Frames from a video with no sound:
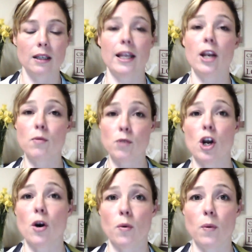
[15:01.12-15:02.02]
They don't
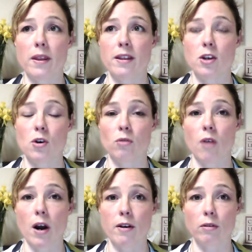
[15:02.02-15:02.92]
know whether you're
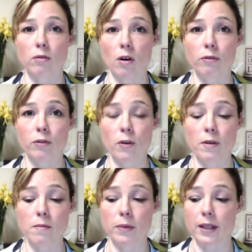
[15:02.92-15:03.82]
right or wrong for
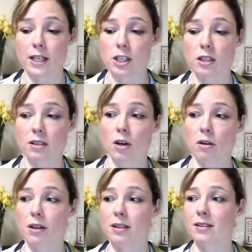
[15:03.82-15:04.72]
them, but they just
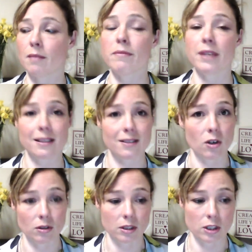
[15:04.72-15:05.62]
know that something's
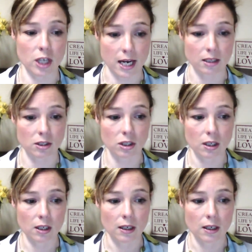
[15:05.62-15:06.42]
got to change.